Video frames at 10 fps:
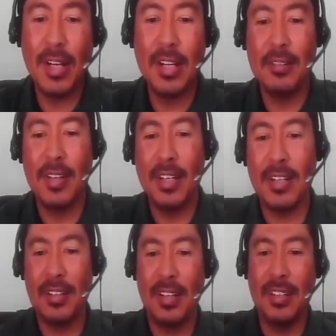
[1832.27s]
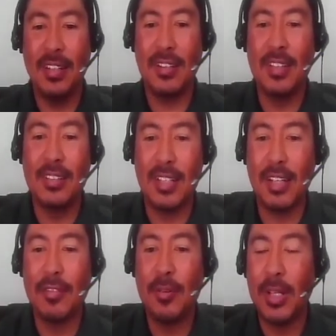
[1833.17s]
one of the one of the I think things that
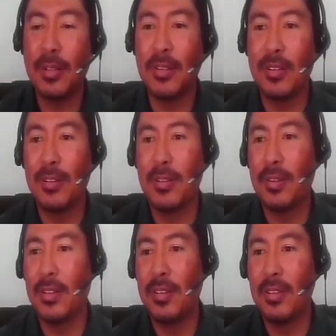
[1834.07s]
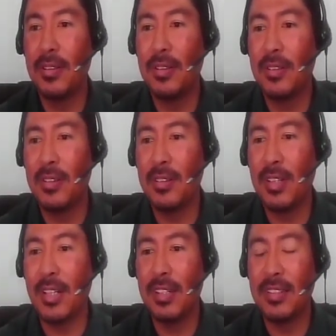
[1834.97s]
everyone could could could
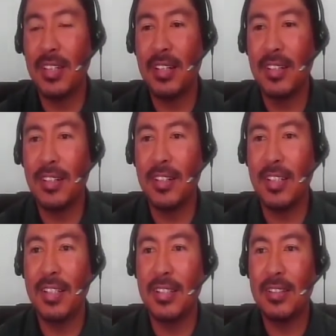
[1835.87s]
understand clearly is